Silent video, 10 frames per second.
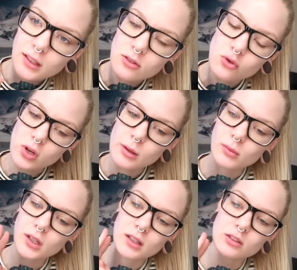
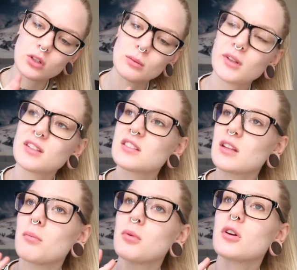extremely, extremely
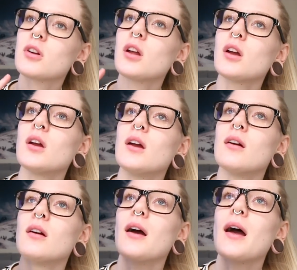stubborn,
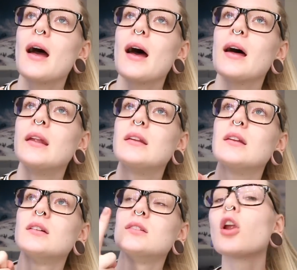
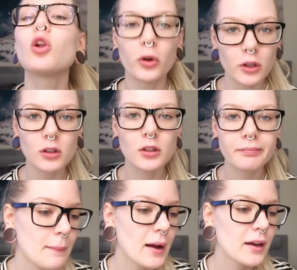and loyal.
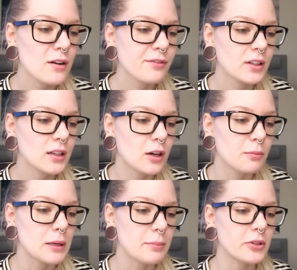I often hear
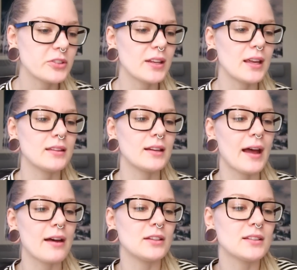people say that
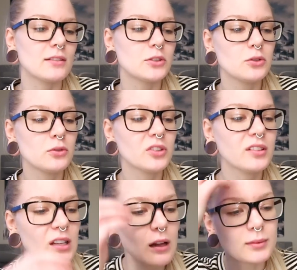having tattoos
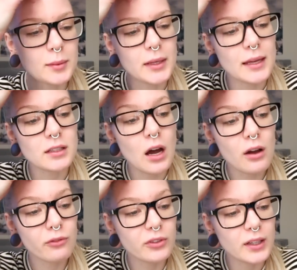has helped them gain
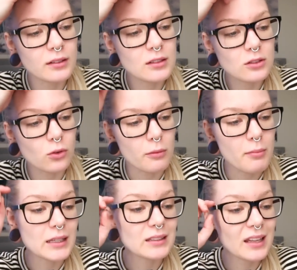confidence or
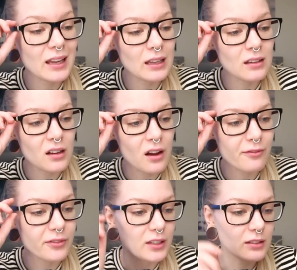maintain
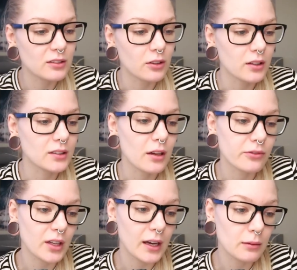confidence during
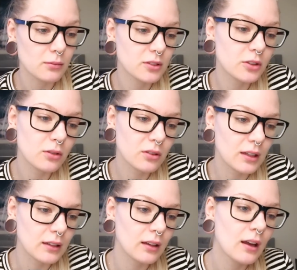tough times. Do you
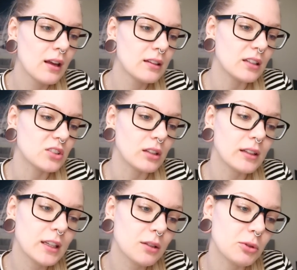think such a
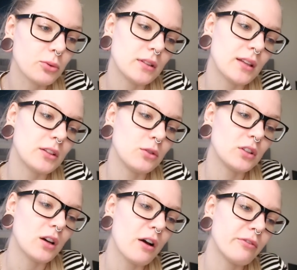link between tattoos
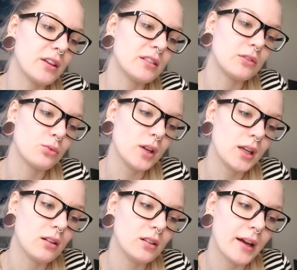and confidence is
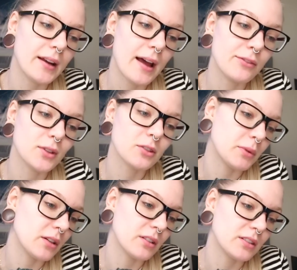real, and have you
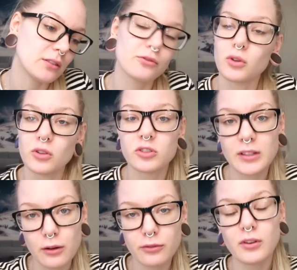experienced it for
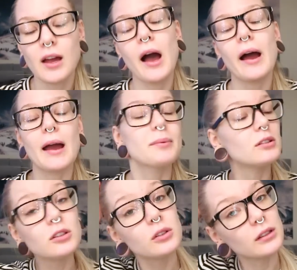yourself? I
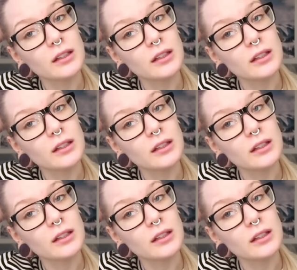absolutely